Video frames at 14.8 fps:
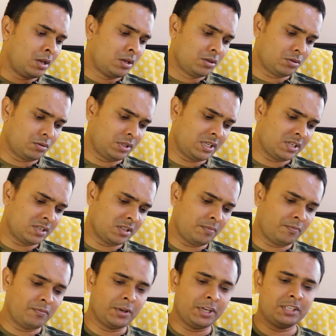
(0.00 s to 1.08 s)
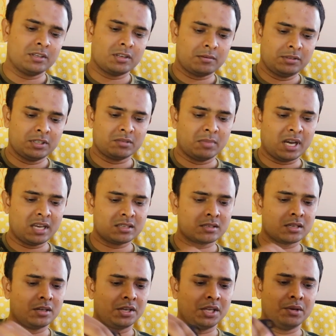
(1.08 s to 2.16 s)
So this is the feature of this
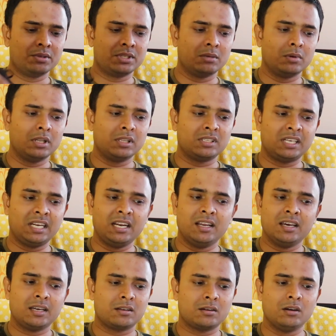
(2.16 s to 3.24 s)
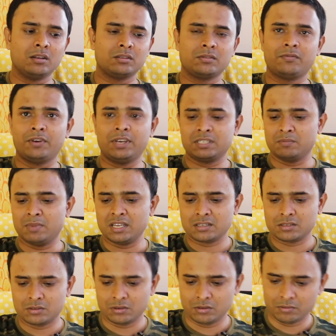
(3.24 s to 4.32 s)
mask, reusable 3-layer cloth face
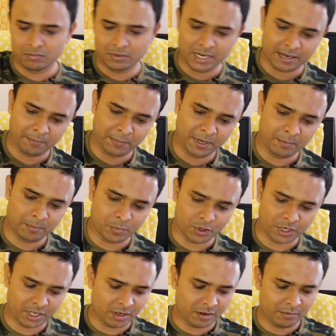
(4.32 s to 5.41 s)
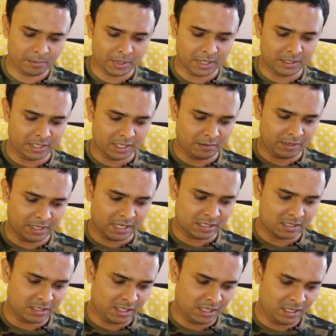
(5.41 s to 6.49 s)
mask. So let me put it up and then we
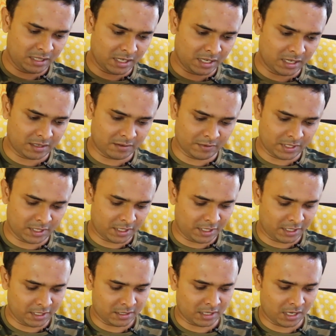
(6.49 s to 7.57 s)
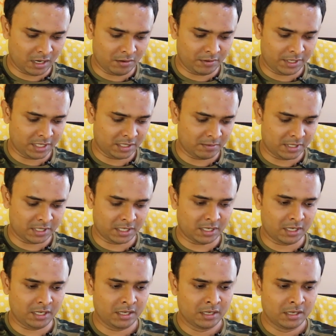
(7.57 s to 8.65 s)
can see that whether it is how it is
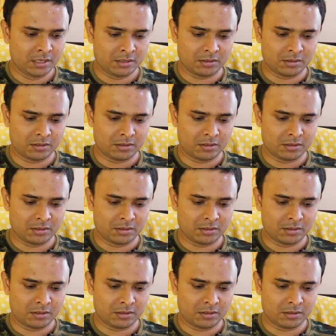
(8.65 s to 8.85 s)
basically.